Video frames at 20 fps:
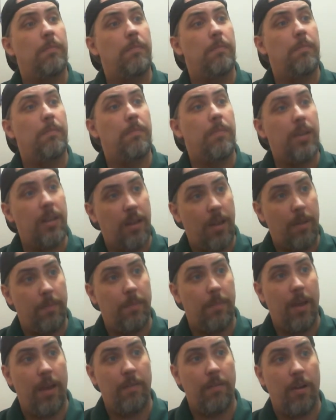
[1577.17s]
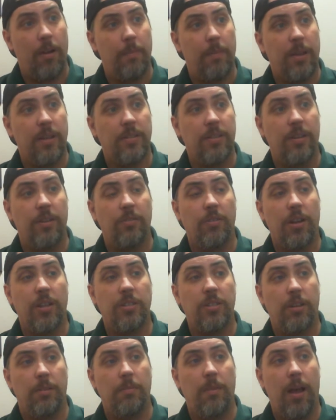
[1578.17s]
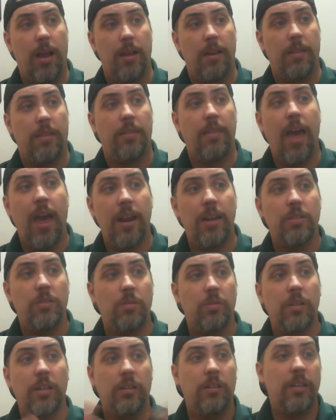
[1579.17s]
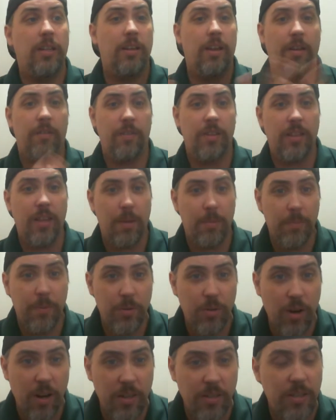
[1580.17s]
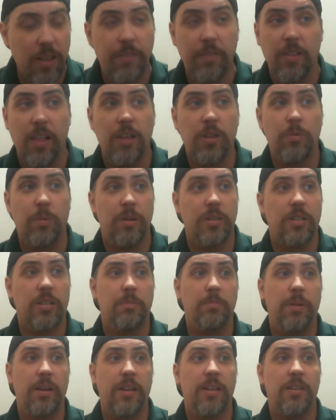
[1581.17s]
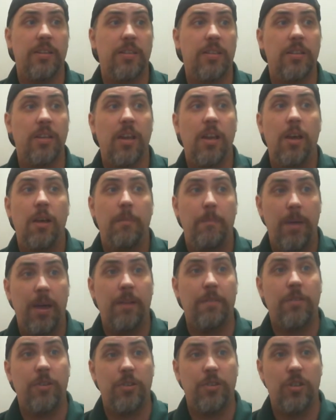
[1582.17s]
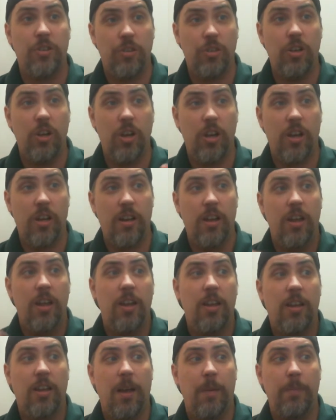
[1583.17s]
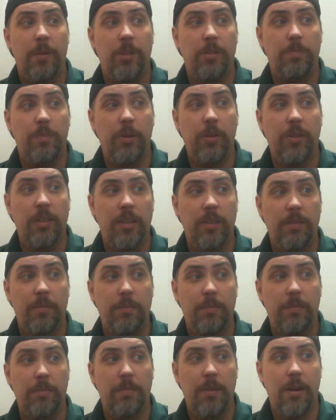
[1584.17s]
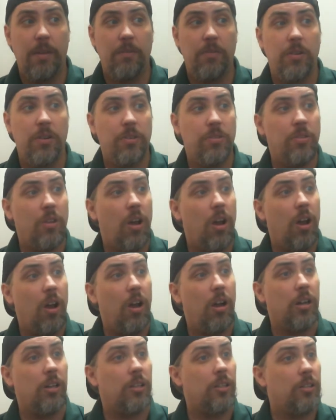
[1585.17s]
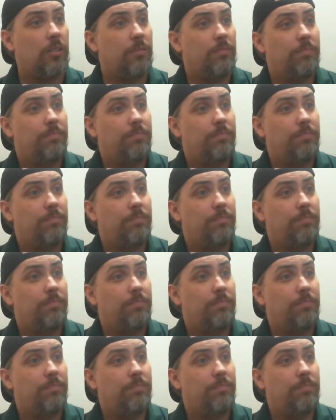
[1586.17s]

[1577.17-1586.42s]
may not have our best interest in mind. That is literally everything I've been trying to say for the last 26 minutes. Metaverse is good. Companies building the Metaverse are